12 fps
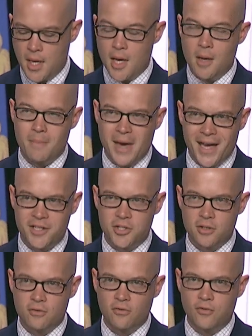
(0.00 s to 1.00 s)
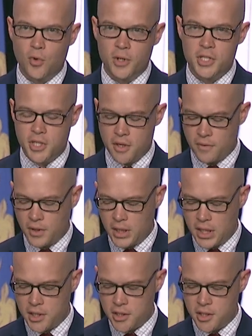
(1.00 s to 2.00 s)
Imagine forging a
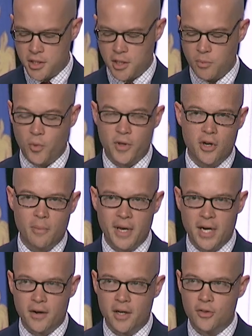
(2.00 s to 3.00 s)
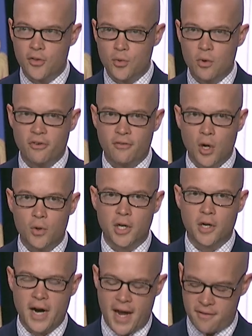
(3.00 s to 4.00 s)
relationship with your parent through a
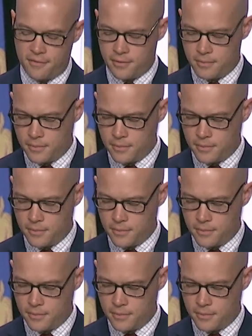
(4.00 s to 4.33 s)
photograph.